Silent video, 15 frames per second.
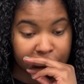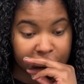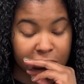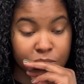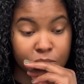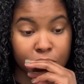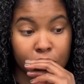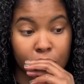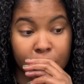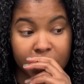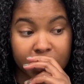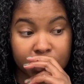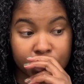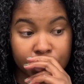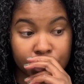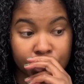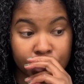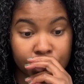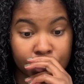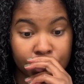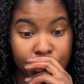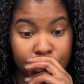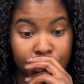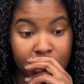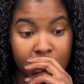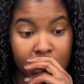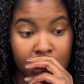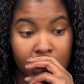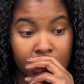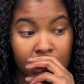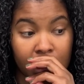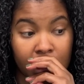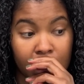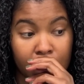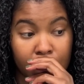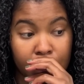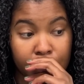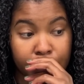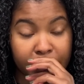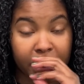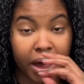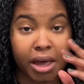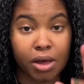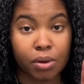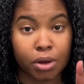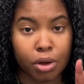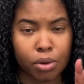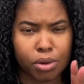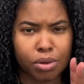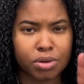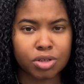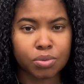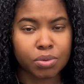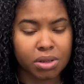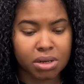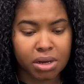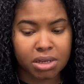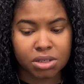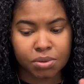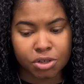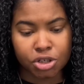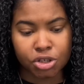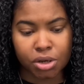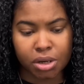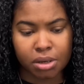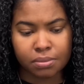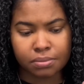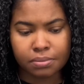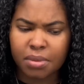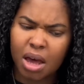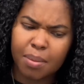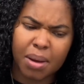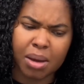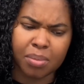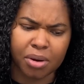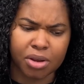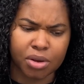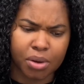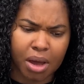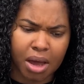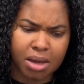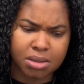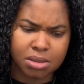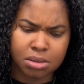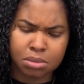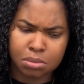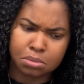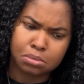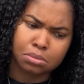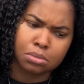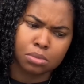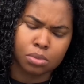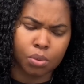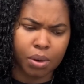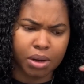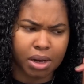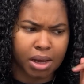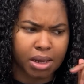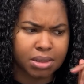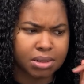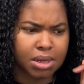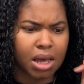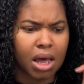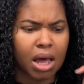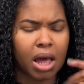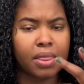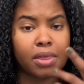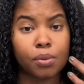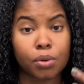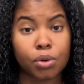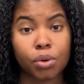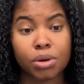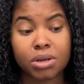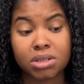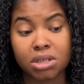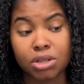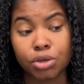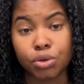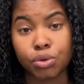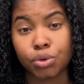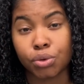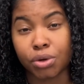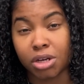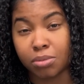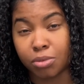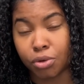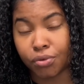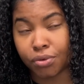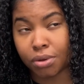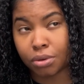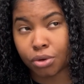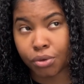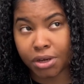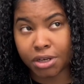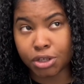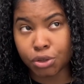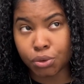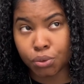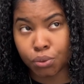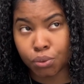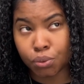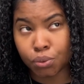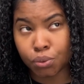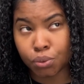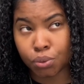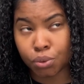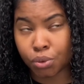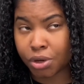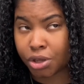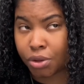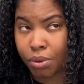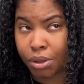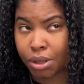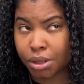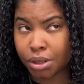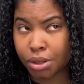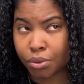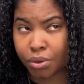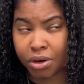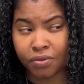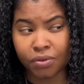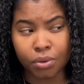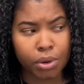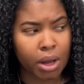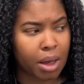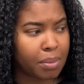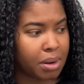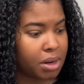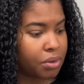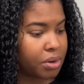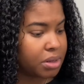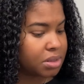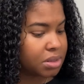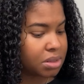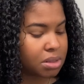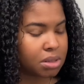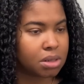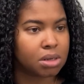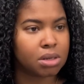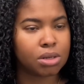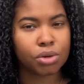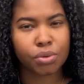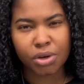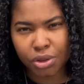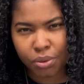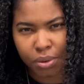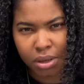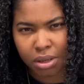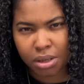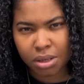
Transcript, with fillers: Cause we're going to um, Cayo Coco, it's a really nice restaurant. I might bring you guys, why not? And then we're going to see the new Creed movie. Creed 2, Creed 3, Creed 4, how many Creeds is it? Creed 3?